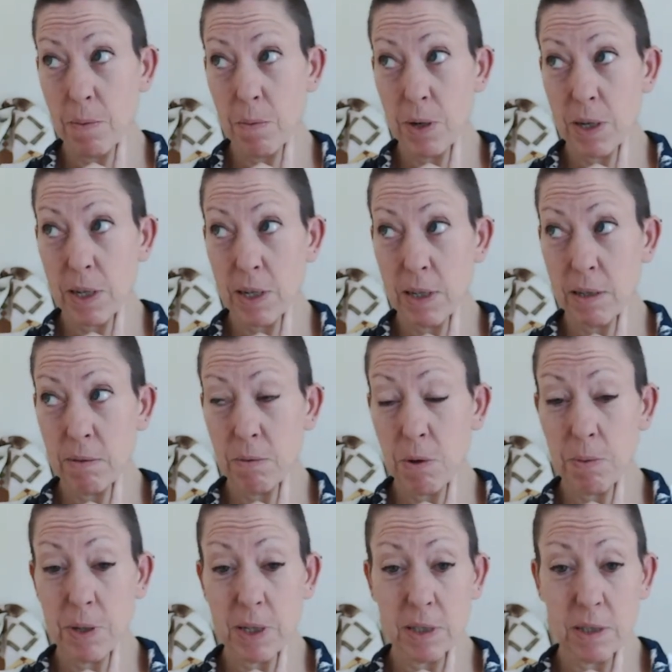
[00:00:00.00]
what we
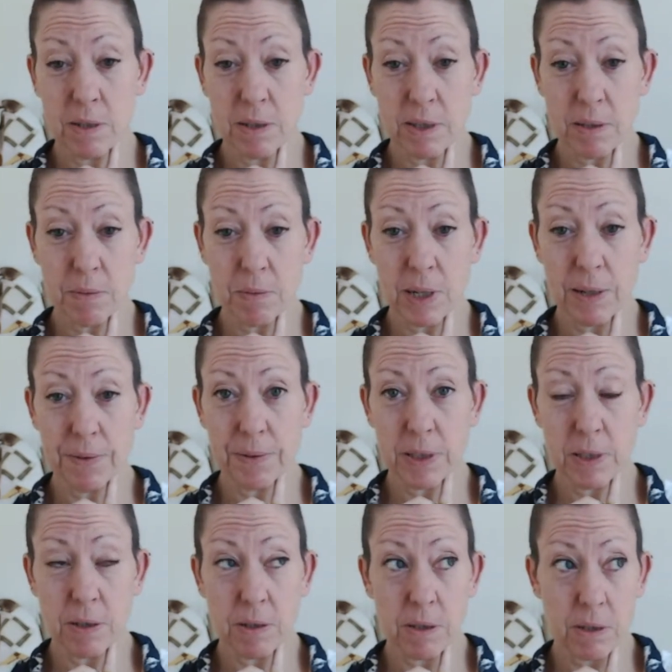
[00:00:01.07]
can do is we left her
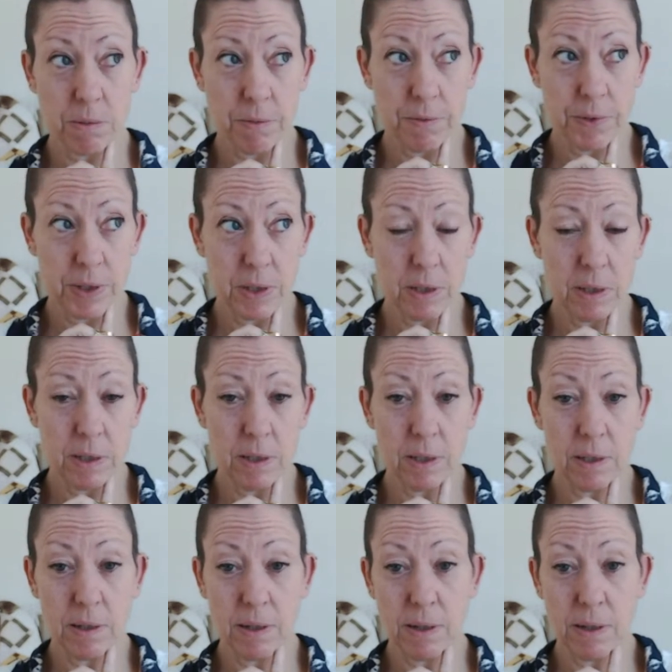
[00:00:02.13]
doing some revision,